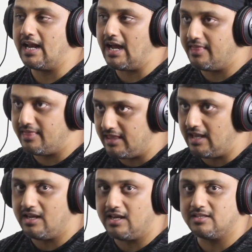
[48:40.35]
think
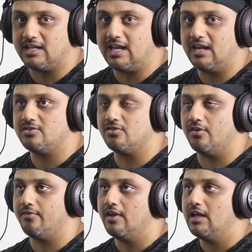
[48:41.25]
it's a case of
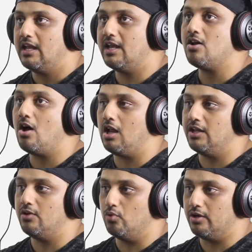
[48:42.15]
in
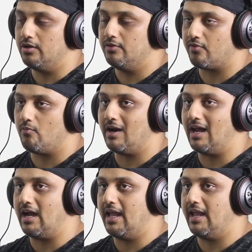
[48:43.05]
Hollywood, from what
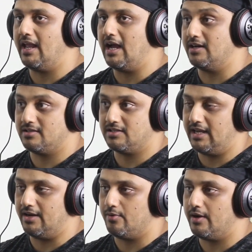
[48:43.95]
I understand,
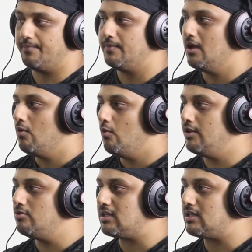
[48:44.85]
right? When you
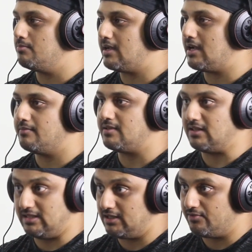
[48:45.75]
start to become
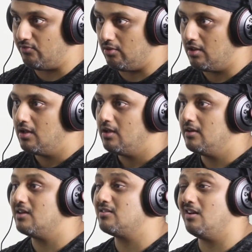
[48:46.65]
successful, there's a
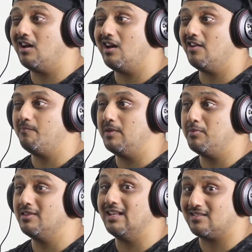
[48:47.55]
lot of people that
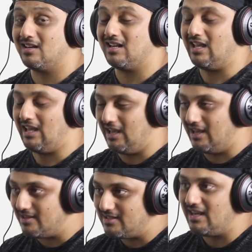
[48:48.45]
start
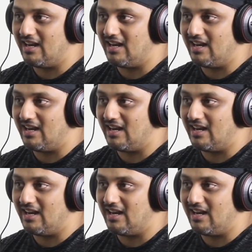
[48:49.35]
kissing and